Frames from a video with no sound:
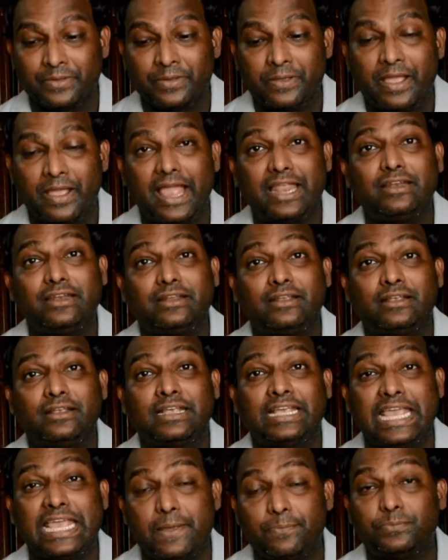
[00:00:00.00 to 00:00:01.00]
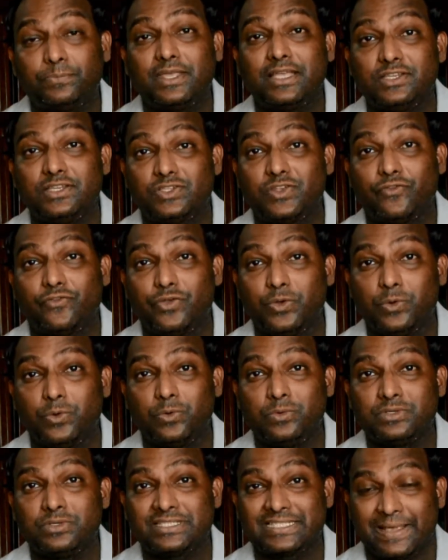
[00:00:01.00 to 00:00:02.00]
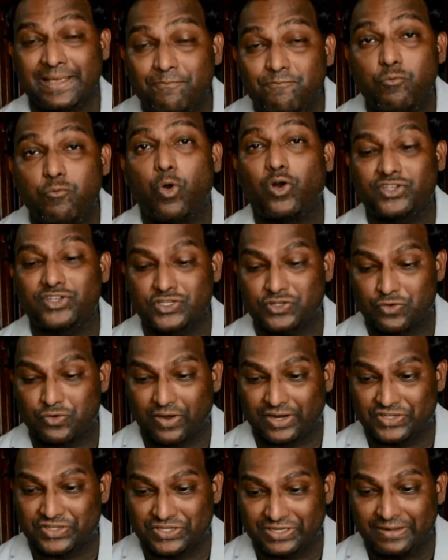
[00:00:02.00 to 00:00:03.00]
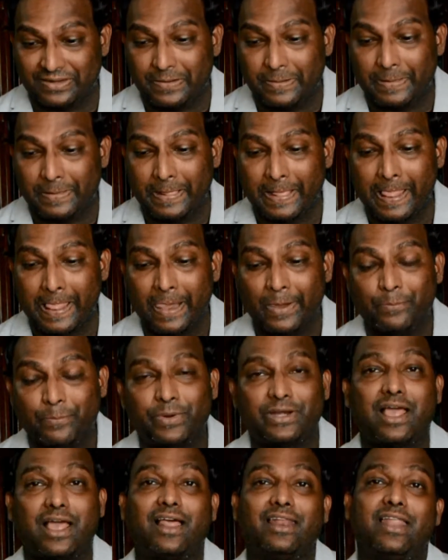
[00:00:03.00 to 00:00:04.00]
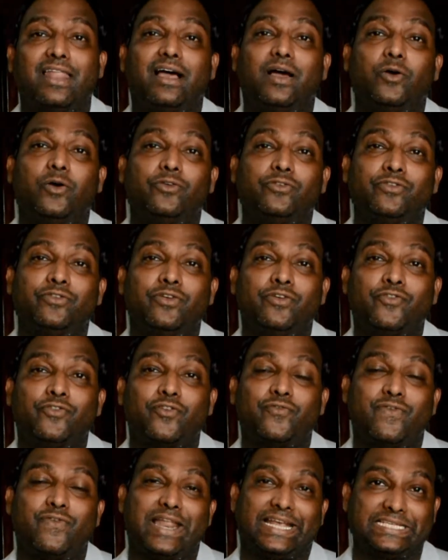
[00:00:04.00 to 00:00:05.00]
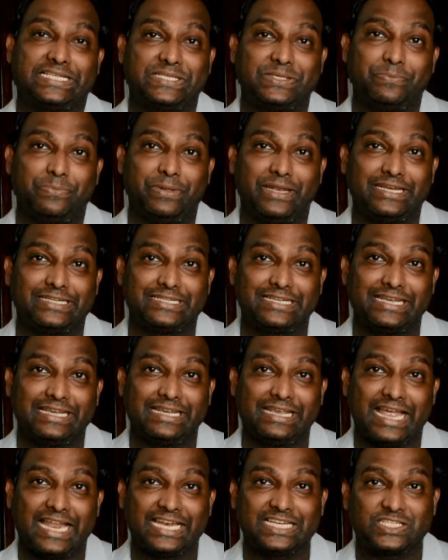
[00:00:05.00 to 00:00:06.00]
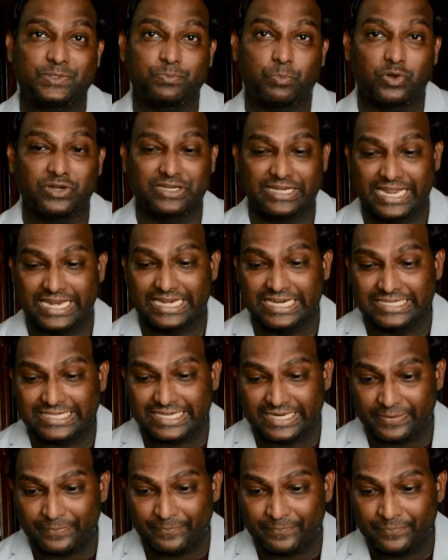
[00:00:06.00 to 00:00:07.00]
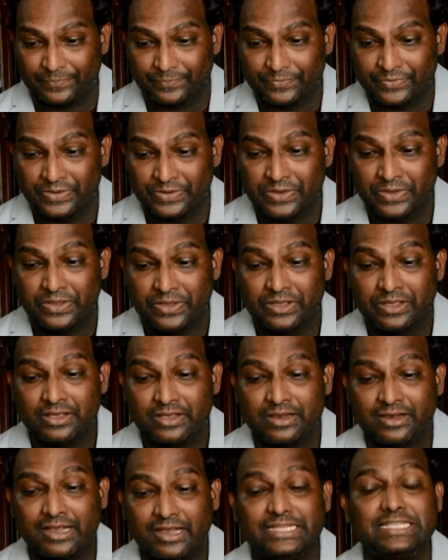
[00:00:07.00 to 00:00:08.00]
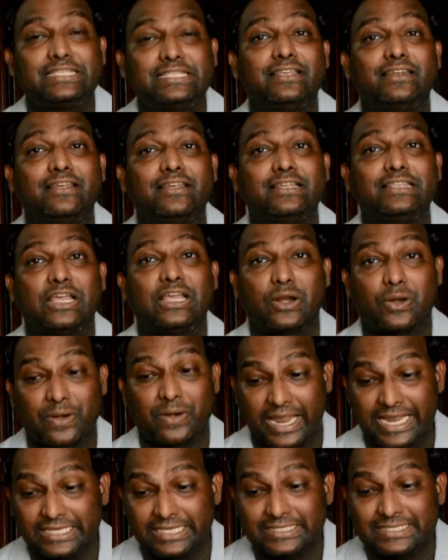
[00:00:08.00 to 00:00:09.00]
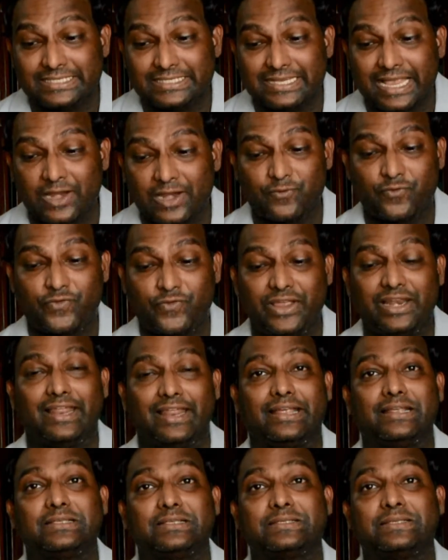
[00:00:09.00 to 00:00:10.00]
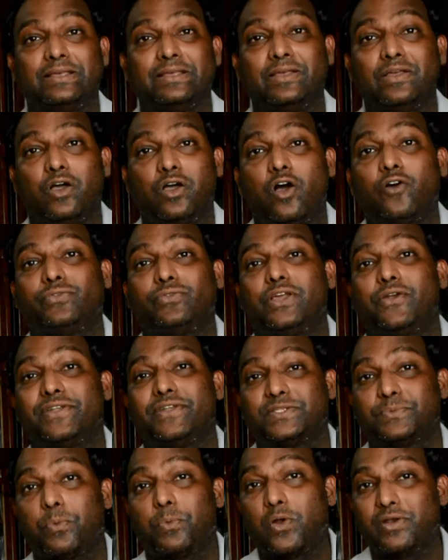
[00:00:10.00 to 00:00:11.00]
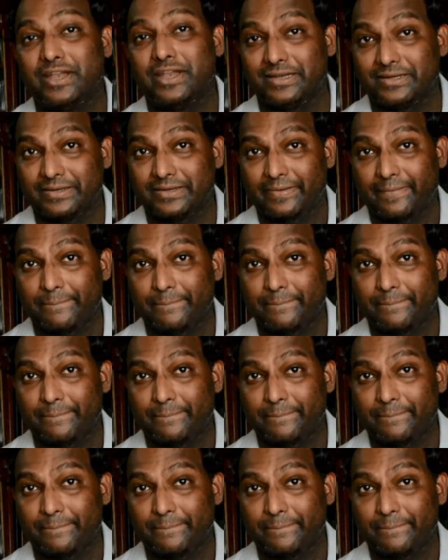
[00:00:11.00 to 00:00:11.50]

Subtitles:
And keep the interview somewhat structured but allow for flexibility and spontaneity. Consider the rights and feelings of the respondent.